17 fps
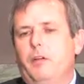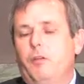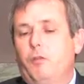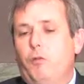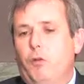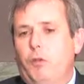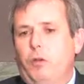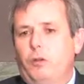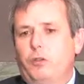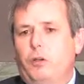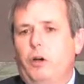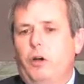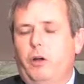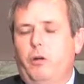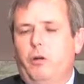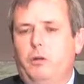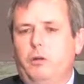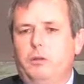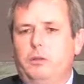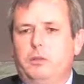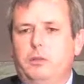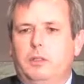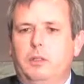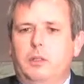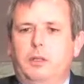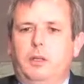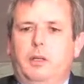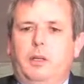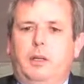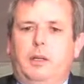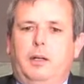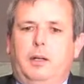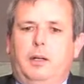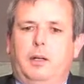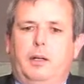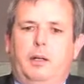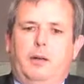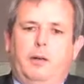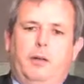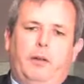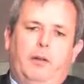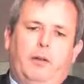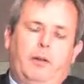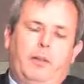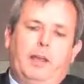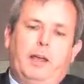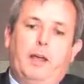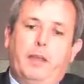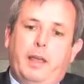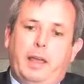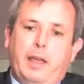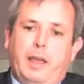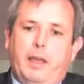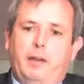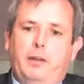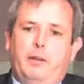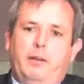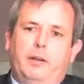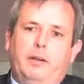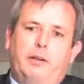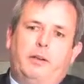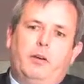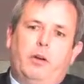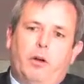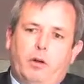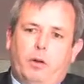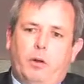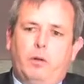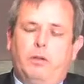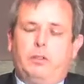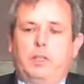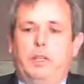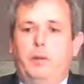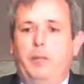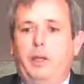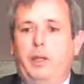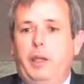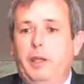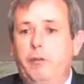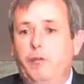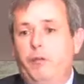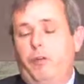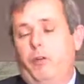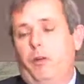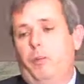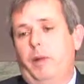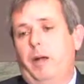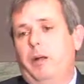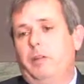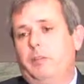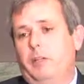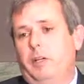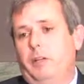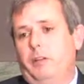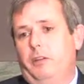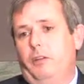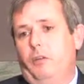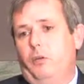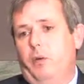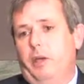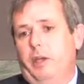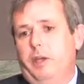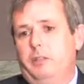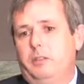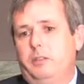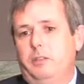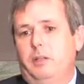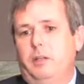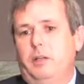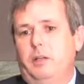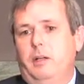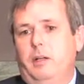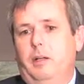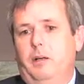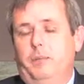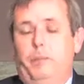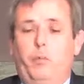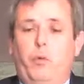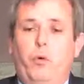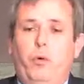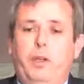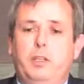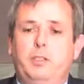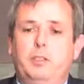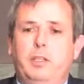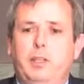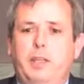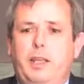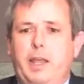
for those cardholders. On the other hand, cardholders coming in from outside of the US, more recently